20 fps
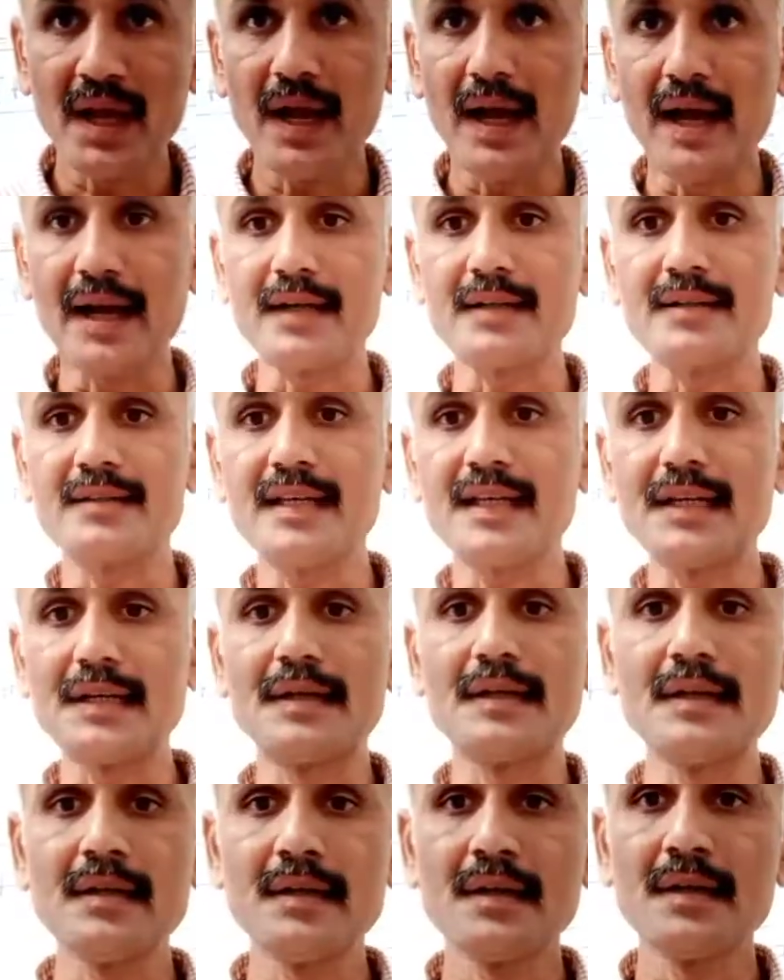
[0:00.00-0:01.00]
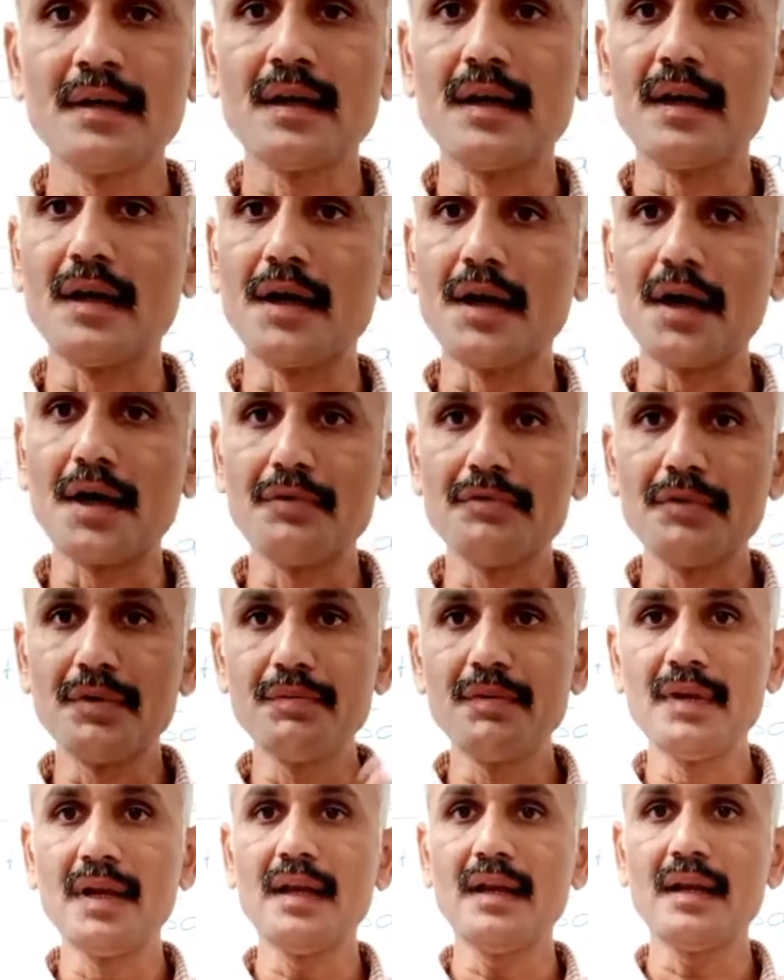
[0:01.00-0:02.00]
and then we
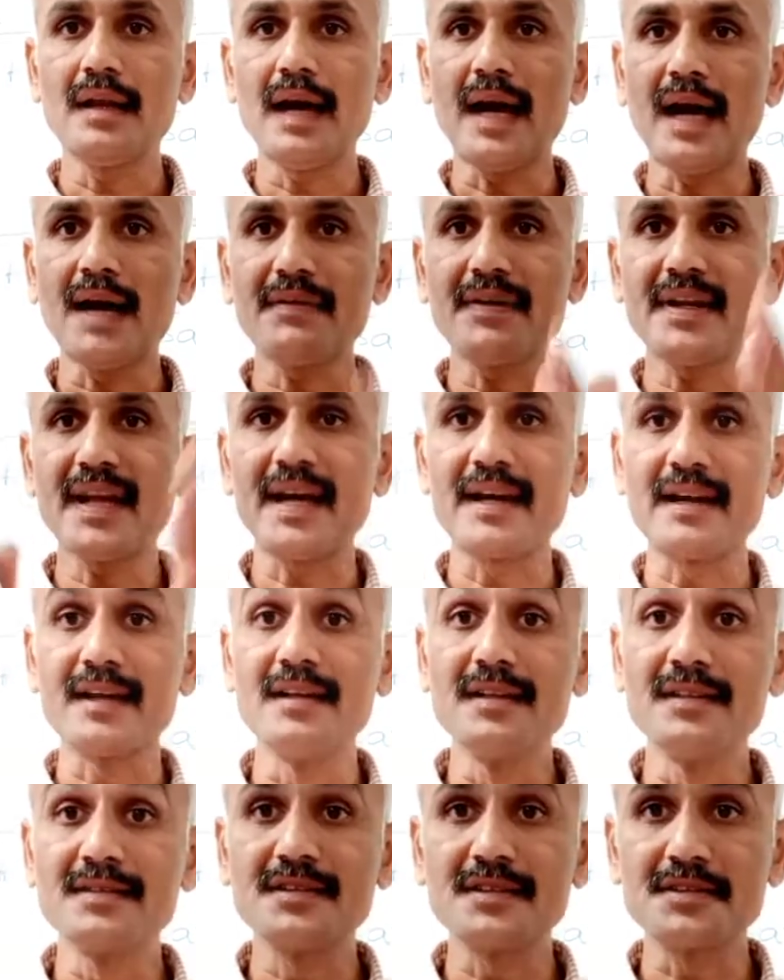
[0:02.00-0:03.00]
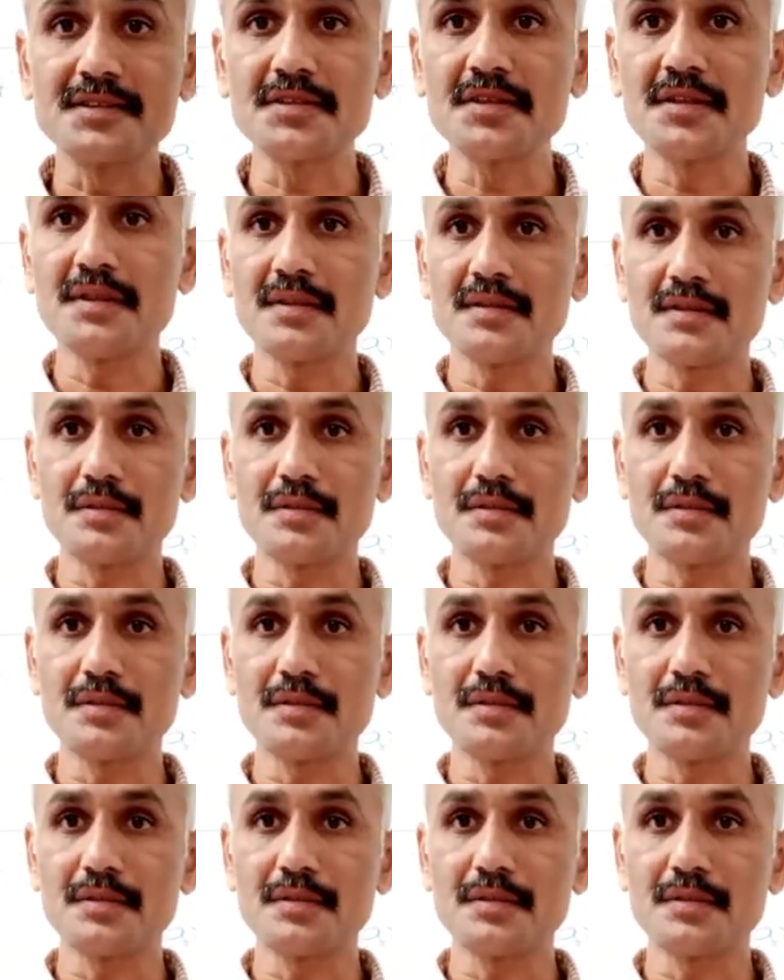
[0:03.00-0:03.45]
will have an analysis